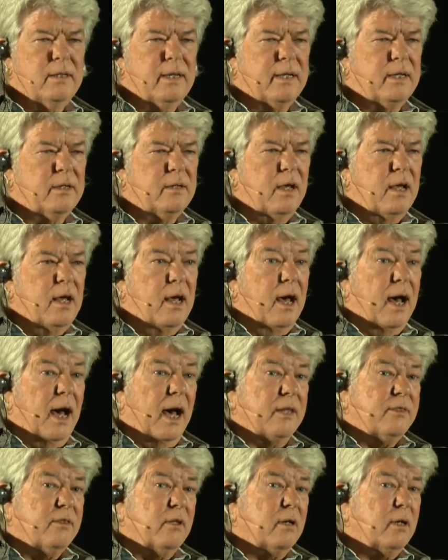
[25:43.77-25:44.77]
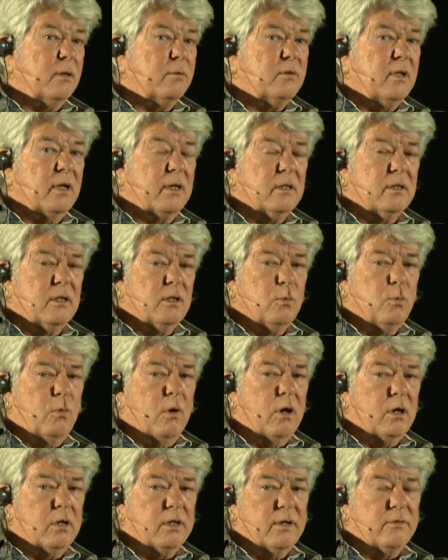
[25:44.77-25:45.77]
and I thought I'd take a little
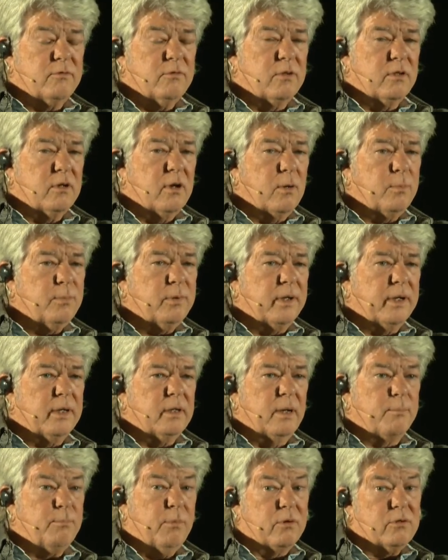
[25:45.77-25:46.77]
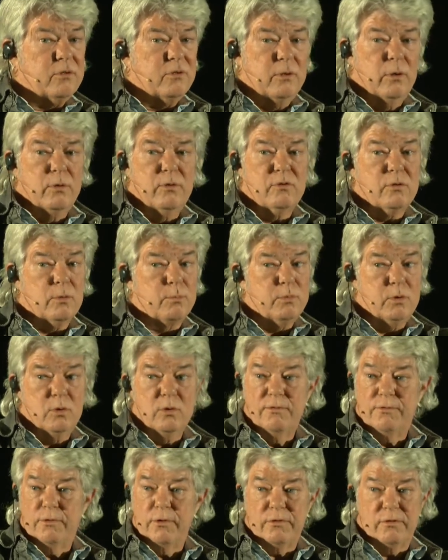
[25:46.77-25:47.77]
walk after the airplane. Barcelona is a
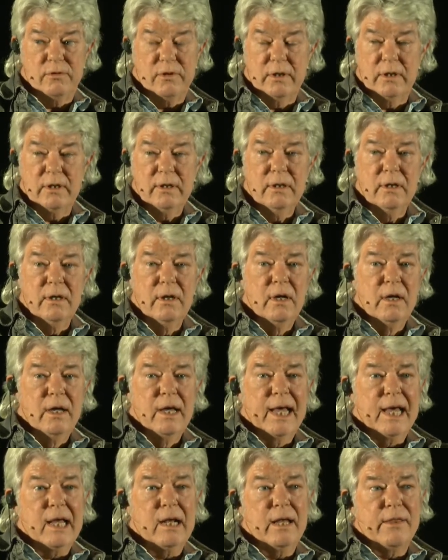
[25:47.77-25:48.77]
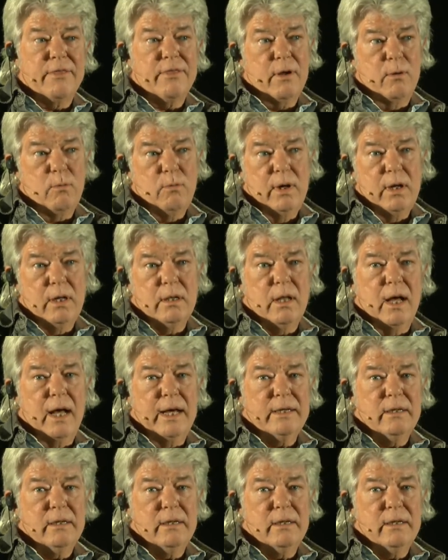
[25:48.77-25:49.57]
beautiful city, and I thought, well,